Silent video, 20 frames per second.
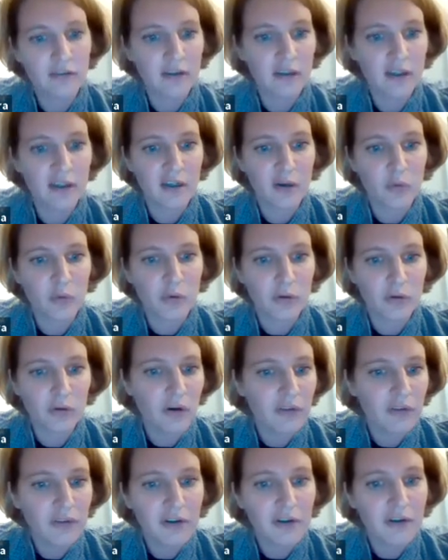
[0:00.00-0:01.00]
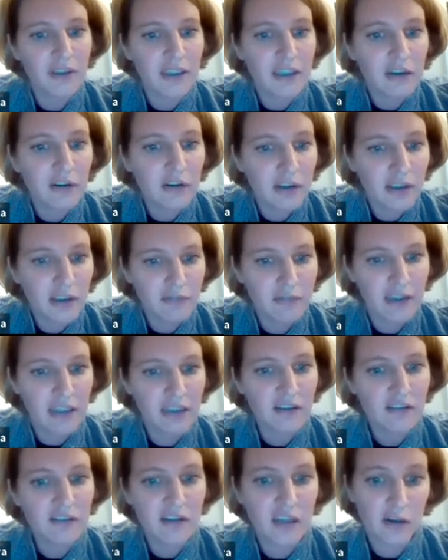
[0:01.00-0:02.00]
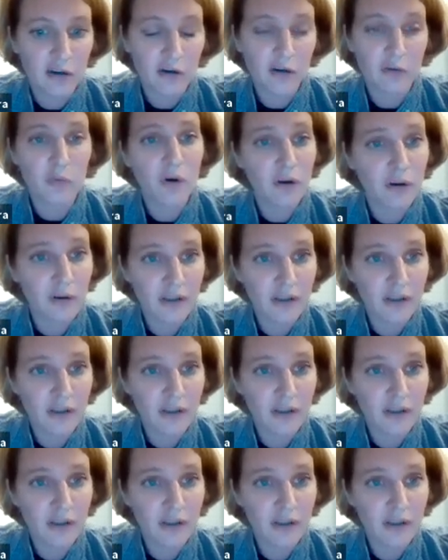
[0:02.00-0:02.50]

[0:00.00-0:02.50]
or other yearly events that are